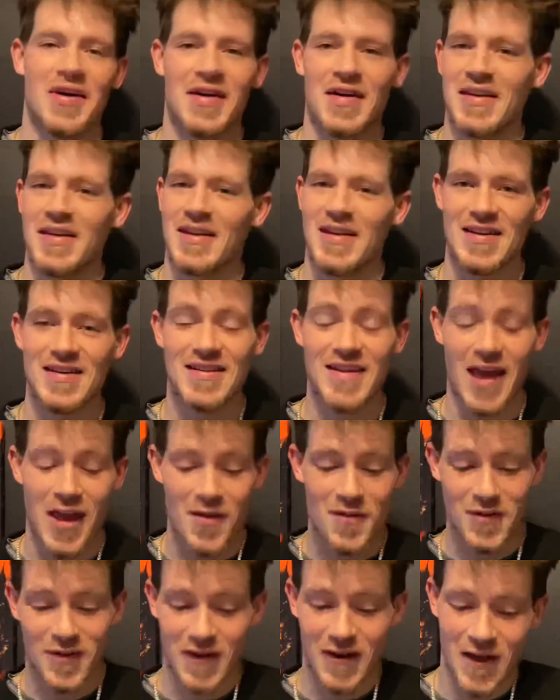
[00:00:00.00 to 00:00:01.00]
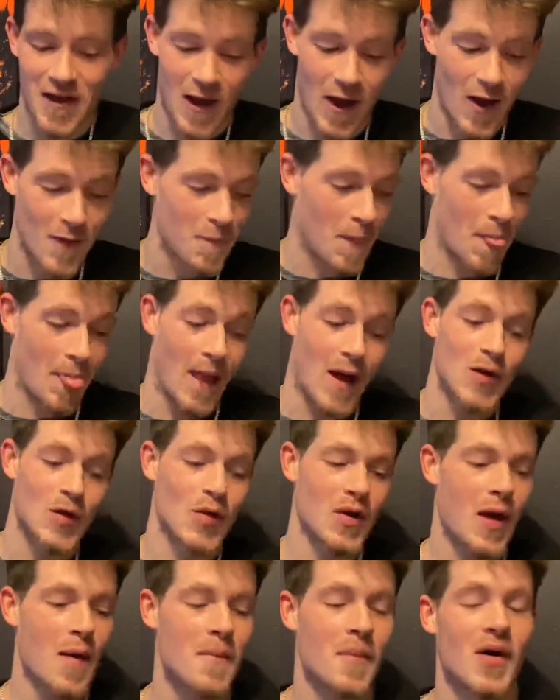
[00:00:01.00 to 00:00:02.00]
This game today, I know
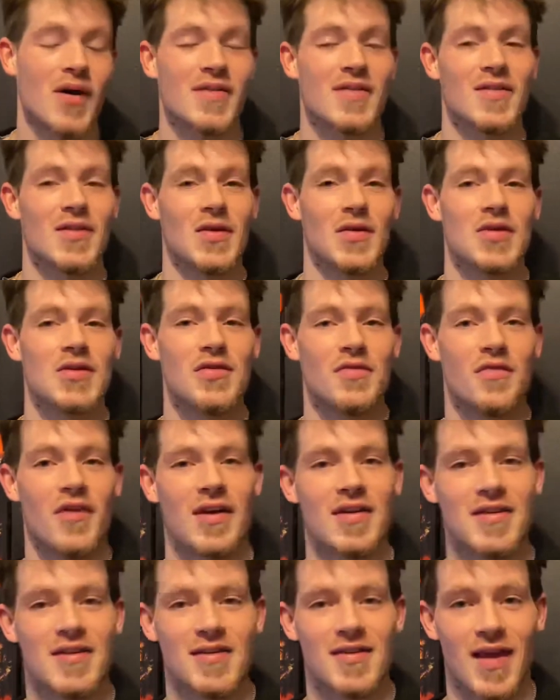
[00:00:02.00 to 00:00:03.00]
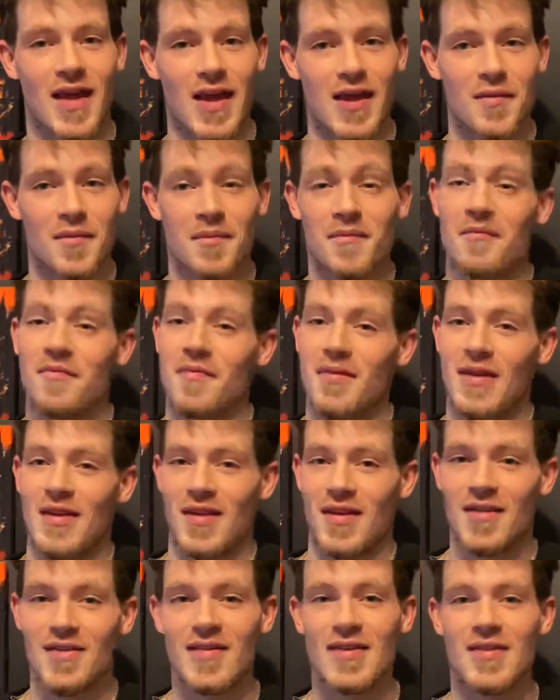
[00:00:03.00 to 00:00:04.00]
that Barcelona-Juventus game
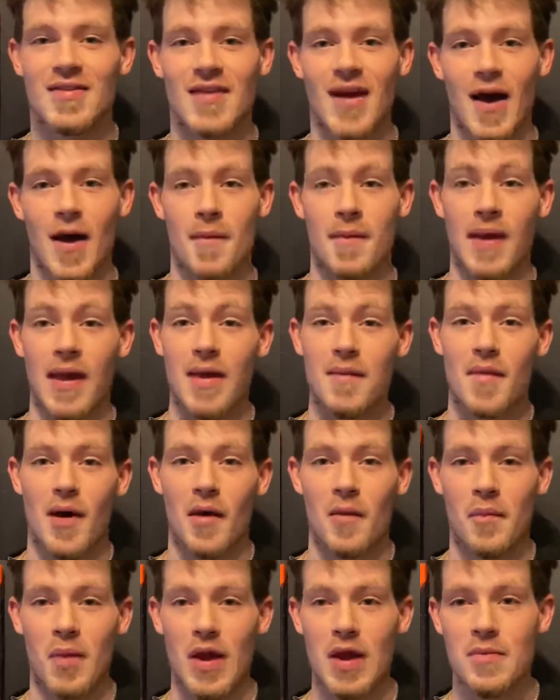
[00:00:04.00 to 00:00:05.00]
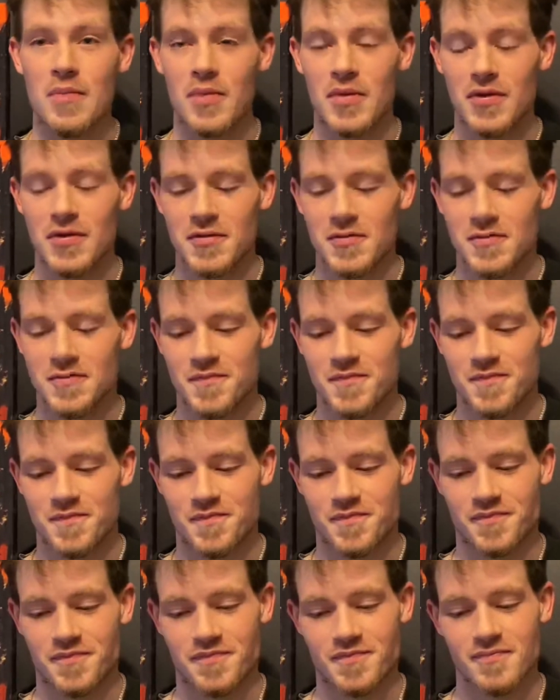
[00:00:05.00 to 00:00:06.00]
is the top game on paper.
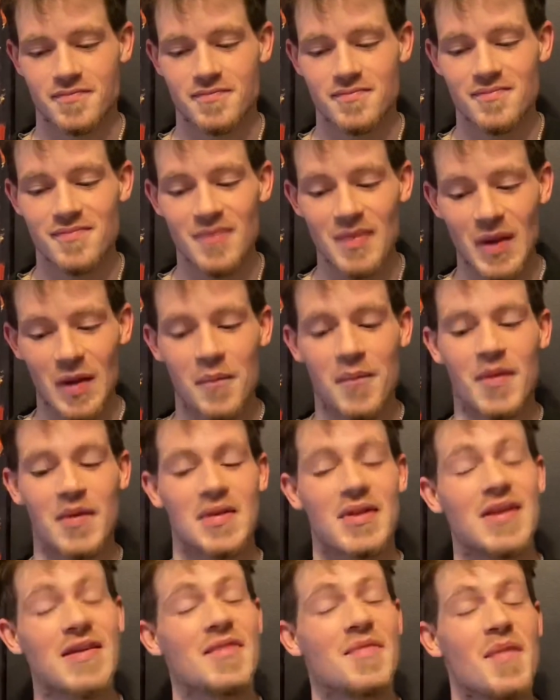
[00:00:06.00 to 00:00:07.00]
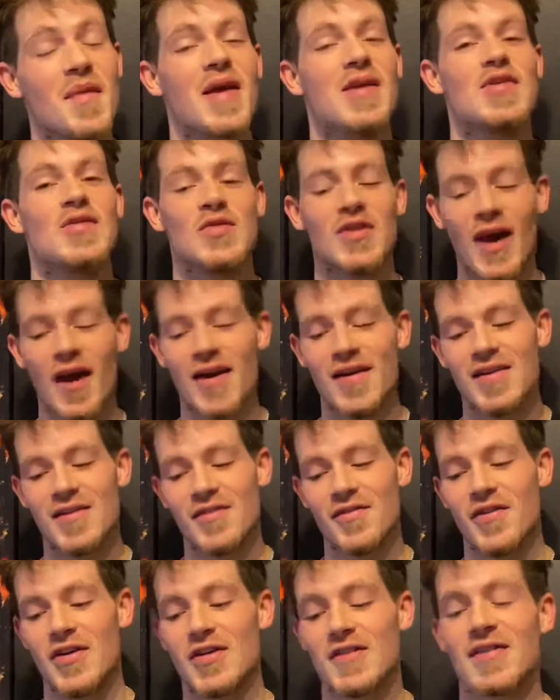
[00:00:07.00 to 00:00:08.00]
But this Man United
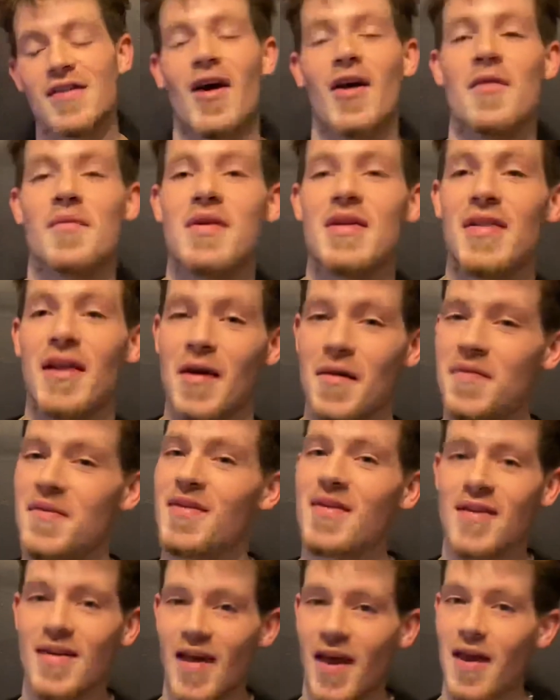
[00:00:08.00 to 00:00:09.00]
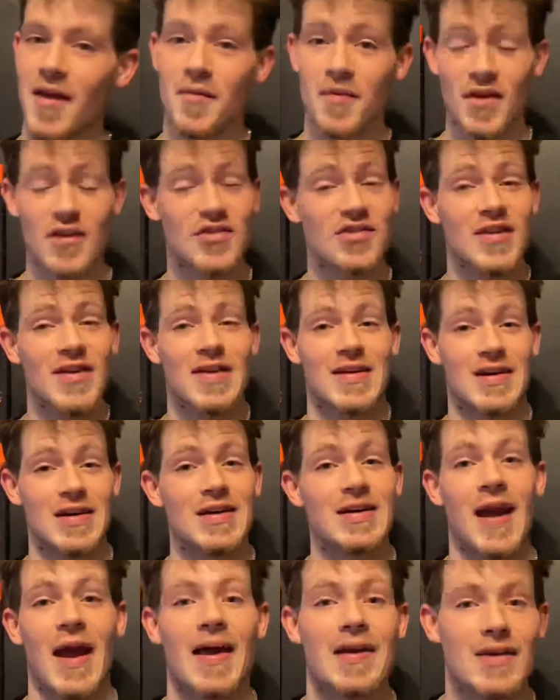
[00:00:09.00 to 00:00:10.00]
versus RB Leipzig game, this shit could
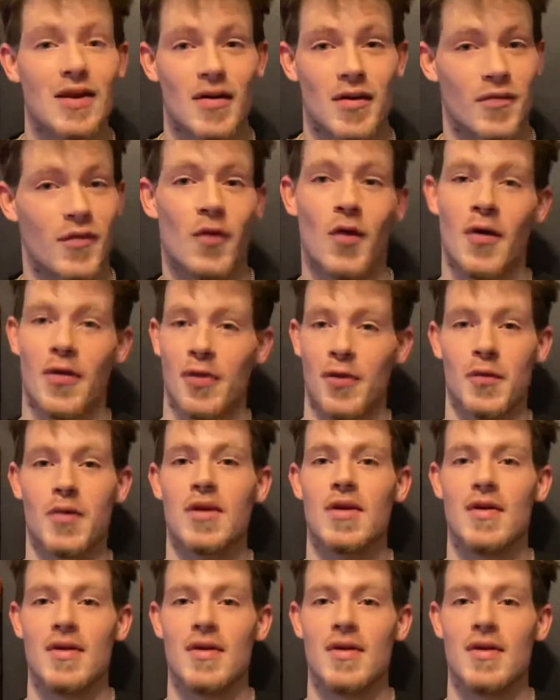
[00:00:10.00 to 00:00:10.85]
end up 4-3.